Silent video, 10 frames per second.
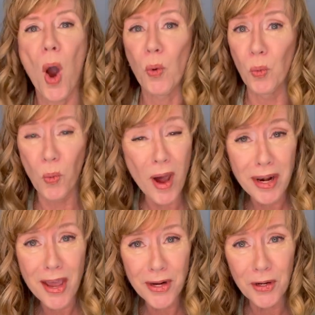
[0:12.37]

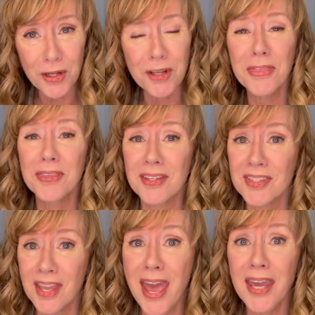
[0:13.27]
what on earth
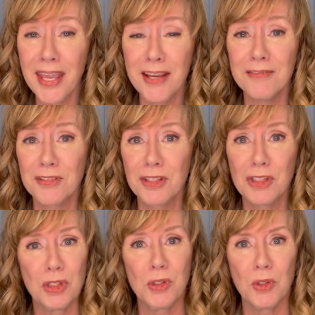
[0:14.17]
does that have to
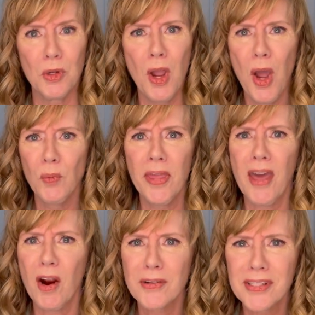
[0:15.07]
do
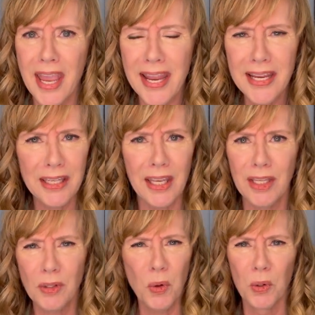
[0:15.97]
with our
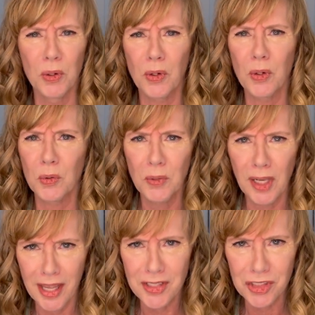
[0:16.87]
dating or
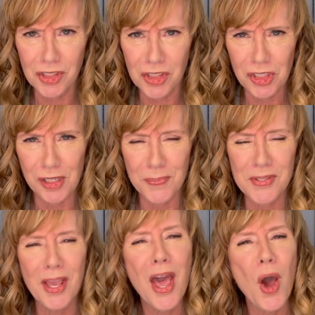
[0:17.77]

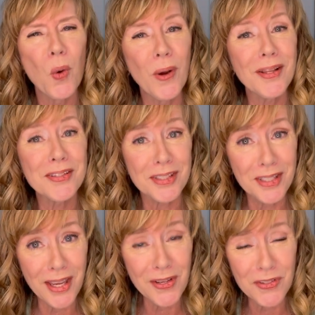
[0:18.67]
relationships? Well,
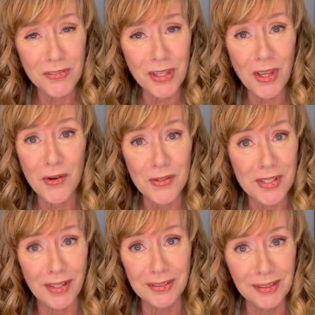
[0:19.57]
today's video is
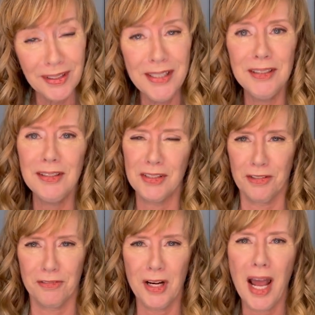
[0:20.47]
a little
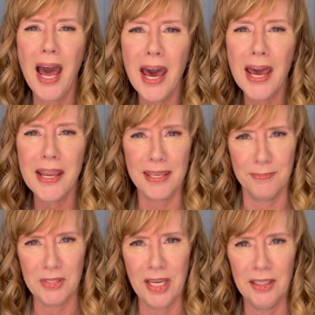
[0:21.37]
different. I
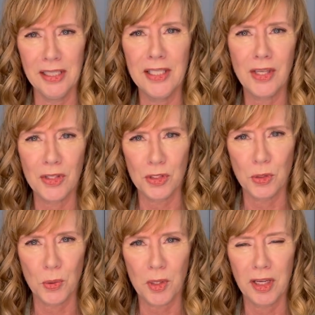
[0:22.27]
am telling a
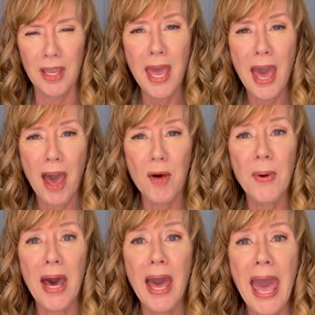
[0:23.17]
story
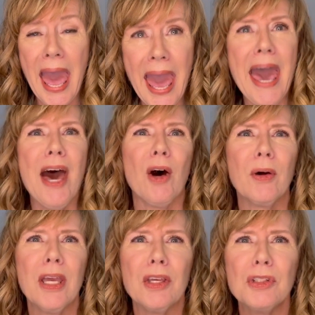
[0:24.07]
about
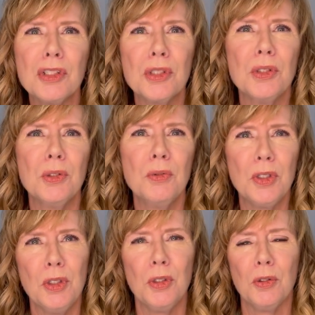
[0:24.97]
how do
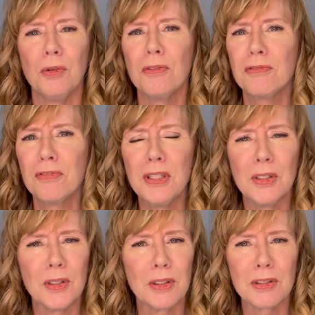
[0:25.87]
you
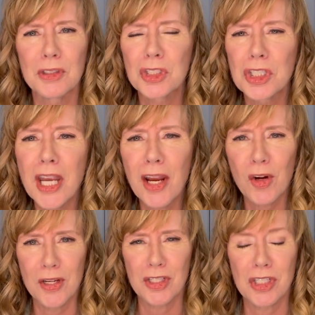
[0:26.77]
feel
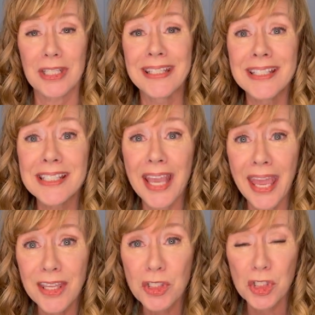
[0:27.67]
cherished
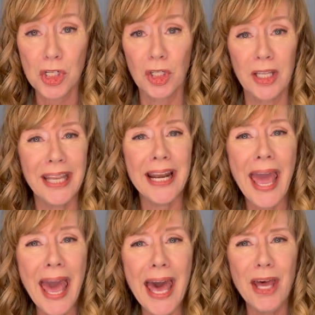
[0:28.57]
intentionally, and
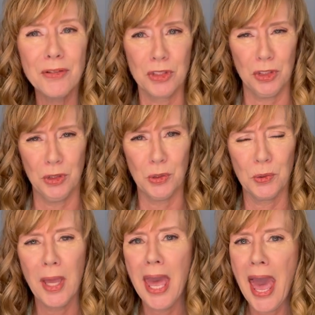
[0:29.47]
how do
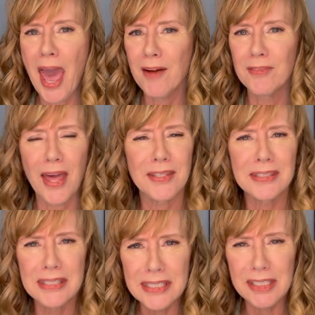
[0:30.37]
you have
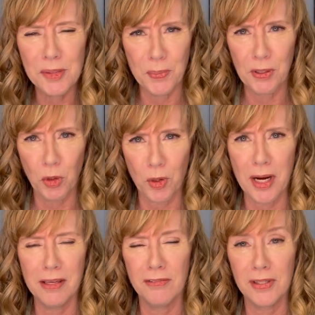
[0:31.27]
that deep
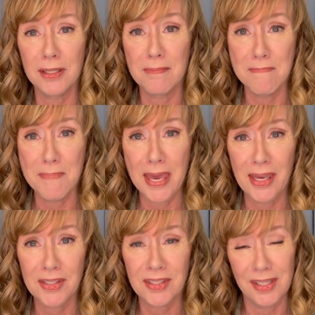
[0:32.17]
craving
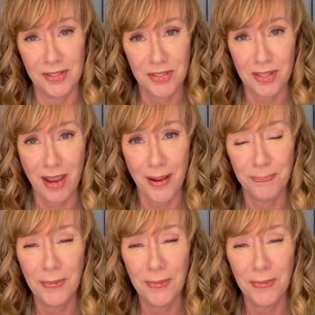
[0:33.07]
met inside?